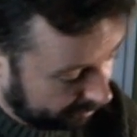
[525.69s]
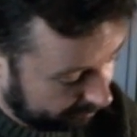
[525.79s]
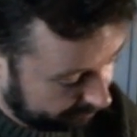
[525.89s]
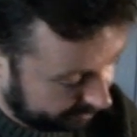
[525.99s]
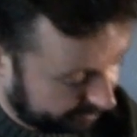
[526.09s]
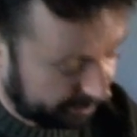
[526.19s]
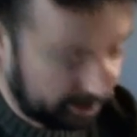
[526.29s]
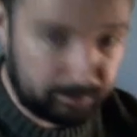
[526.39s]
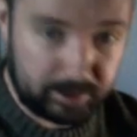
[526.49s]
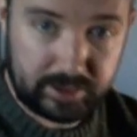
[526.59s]
Just tie
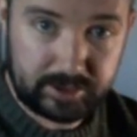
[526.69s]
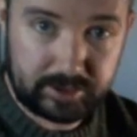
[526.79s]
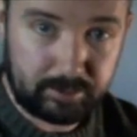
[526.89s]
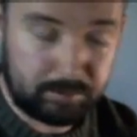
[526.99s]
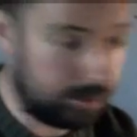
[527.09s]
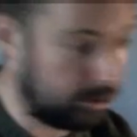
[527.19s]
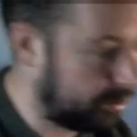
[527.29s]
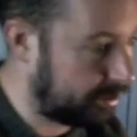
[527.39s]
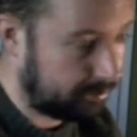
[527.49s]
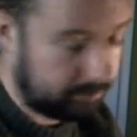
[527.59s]
one end to one post,
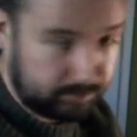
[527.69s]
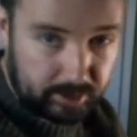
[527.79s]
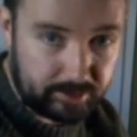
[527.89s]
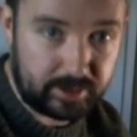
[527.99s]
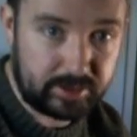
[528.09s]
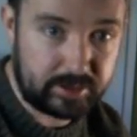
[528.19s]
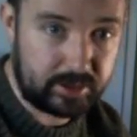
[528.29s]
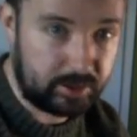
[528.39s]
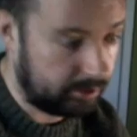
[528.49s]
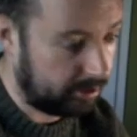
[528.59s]
other end to
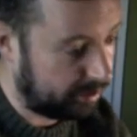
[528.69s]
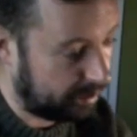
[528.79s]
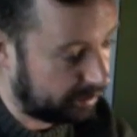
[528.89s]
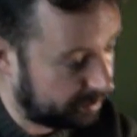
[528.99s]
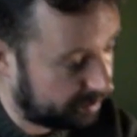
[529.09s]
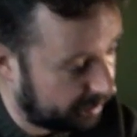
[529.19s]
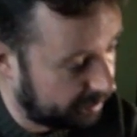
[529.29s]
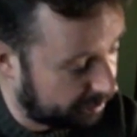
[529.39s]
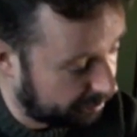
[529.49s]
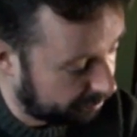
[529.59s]
another, and then just get the
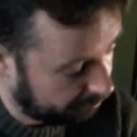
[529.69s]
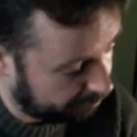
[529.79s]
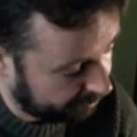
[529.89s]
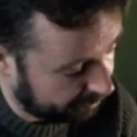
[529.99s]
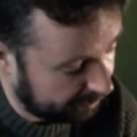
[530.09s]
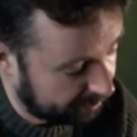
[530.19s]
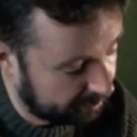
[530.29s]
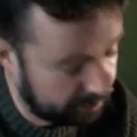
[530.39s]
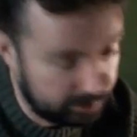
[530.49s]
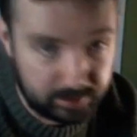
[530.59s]
comb, put your hand in
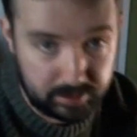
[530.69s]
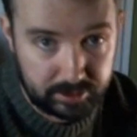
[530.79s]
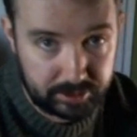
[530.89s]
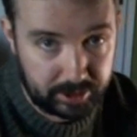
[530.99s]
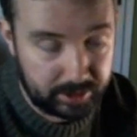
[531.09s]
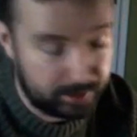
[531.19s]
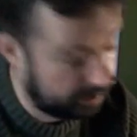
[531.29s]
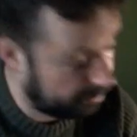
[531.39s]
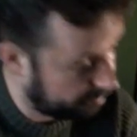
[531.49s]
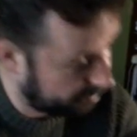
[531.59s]
the shed here,
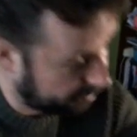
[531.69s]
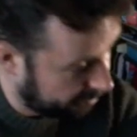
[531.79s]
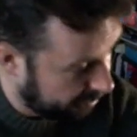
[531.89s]
and just